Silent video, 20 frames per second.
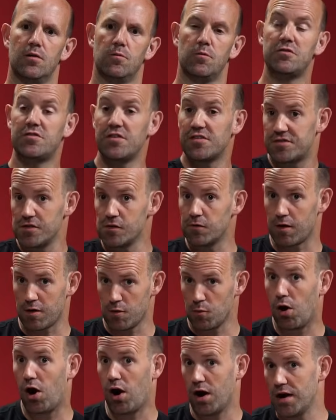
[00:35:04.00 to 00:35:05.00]
Which is still very
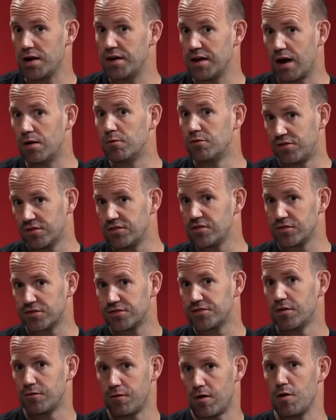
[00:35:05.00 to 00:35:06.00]
wide.
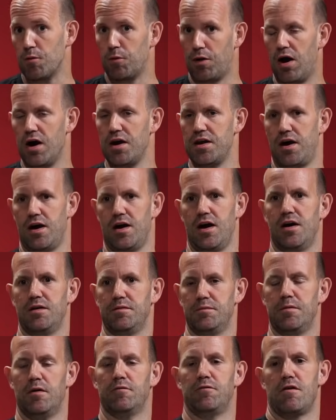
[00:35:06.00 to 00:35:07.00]

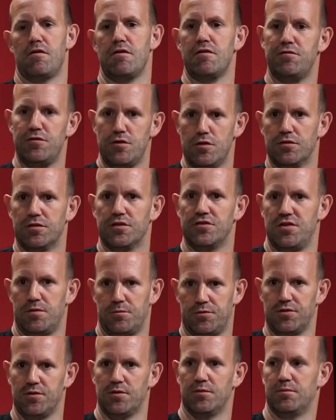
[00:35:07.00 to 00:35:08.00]
Very few of the
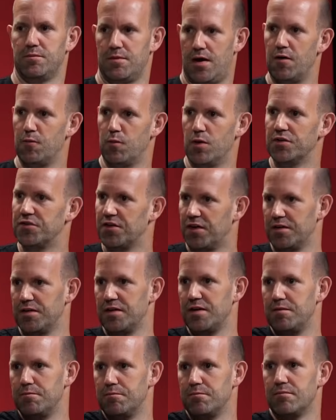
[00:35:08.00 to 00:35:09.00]
chips that I've worked on
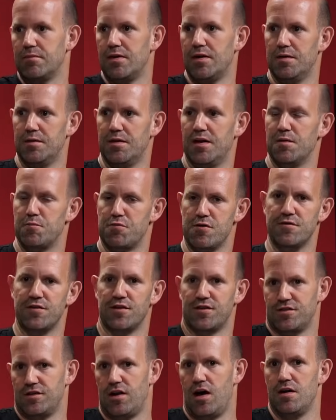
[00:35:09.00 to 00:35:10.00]
in a
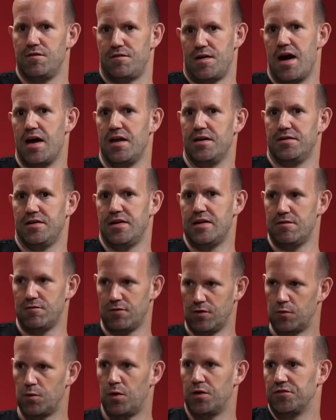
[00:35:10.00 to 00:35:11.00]
previous life had
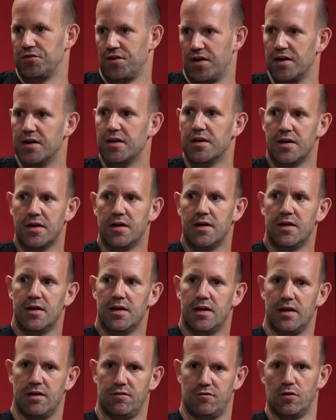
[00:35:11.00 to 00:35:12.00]
even quad site
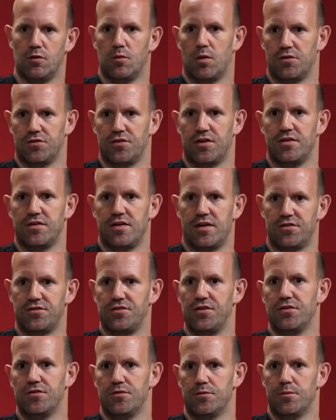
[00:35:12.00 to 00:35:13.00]

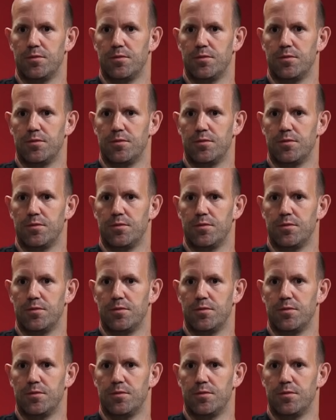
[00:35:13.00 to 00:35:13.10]
testers.